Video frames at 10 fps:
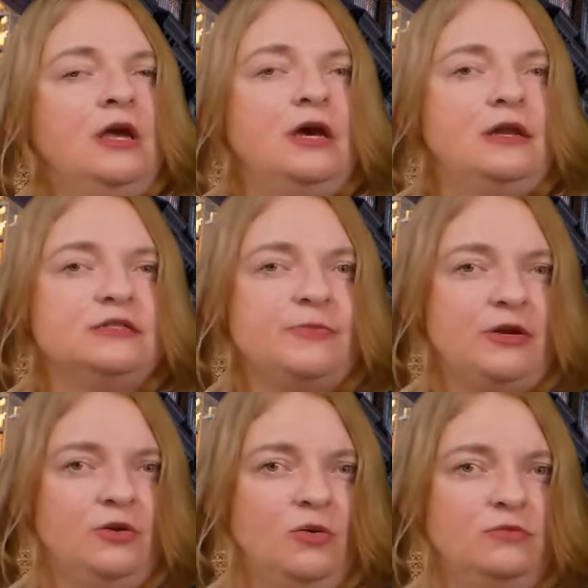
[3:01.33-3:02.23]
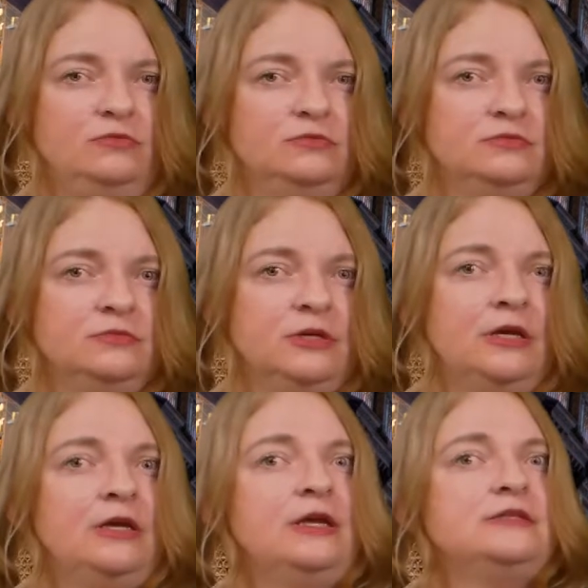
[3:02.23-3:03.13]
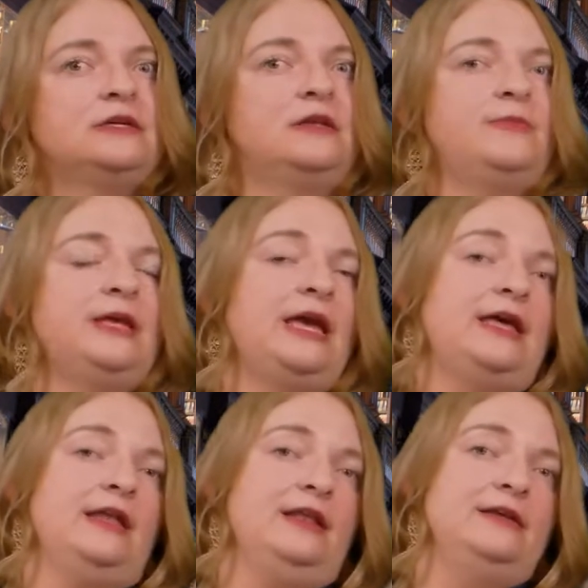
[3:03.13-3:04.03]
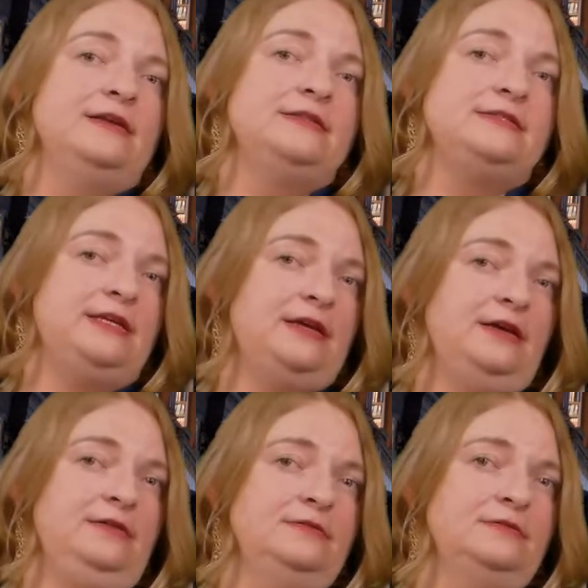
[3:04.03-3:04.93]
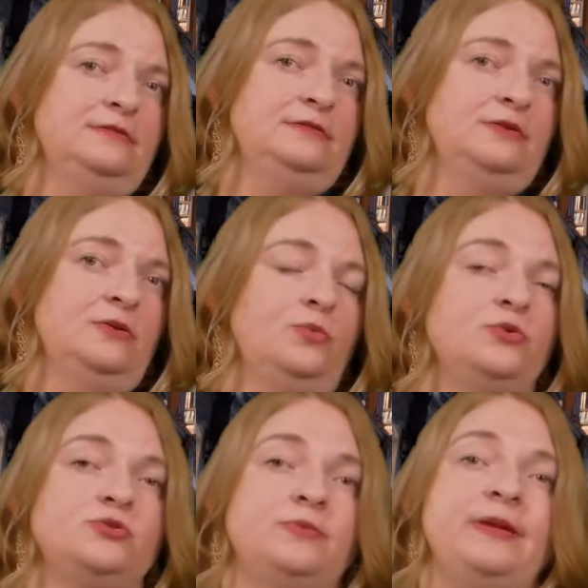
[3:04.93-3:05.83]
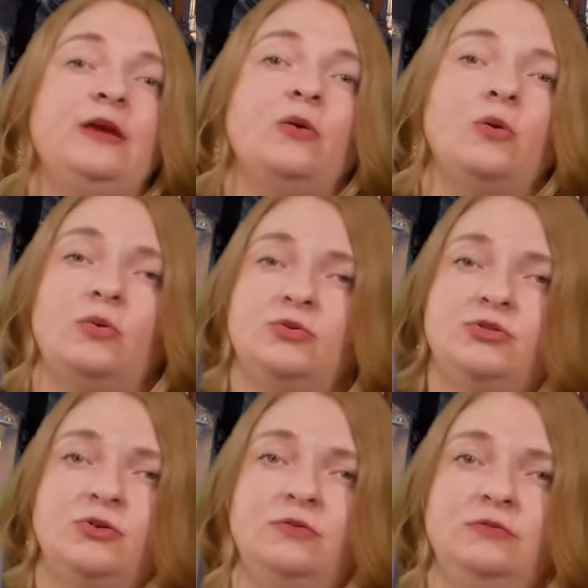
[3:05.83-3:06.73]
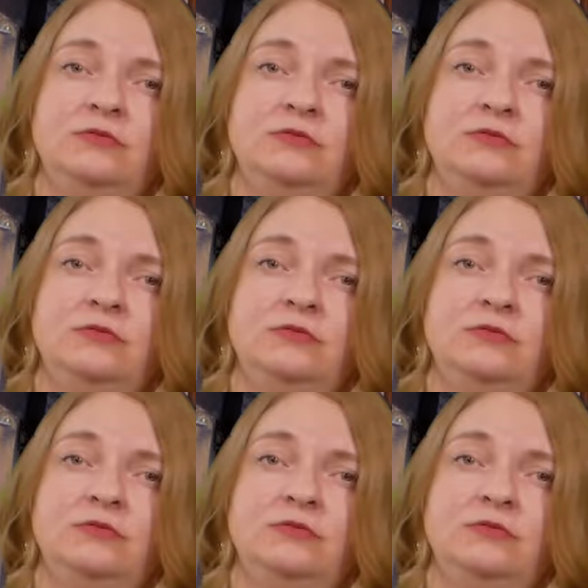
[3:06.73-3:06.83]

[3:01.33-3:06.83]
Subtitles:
En español, it's going to be el día, which would be ocho.